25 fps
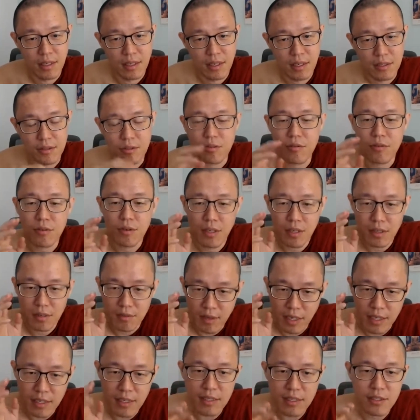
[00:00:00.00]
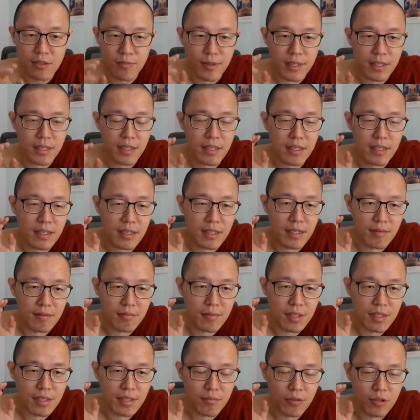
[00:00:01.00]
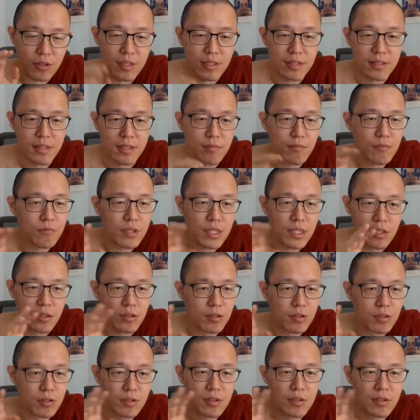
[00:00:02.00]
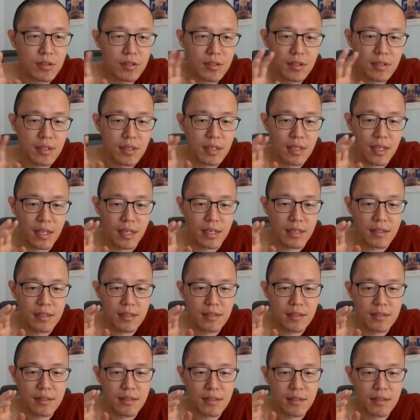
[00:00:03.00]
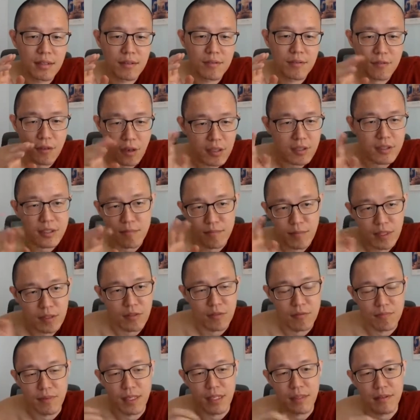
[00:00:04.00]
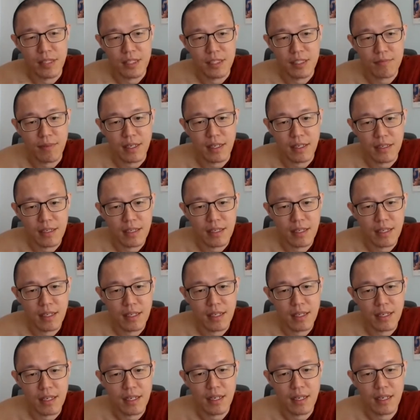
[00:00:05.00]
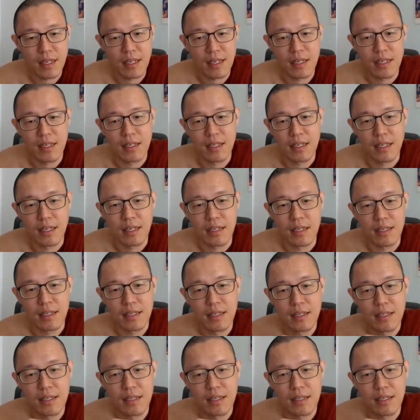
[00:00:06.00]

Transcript: So, rightly speaking, in Buddhism, we don't force people to pay respect. Yeah.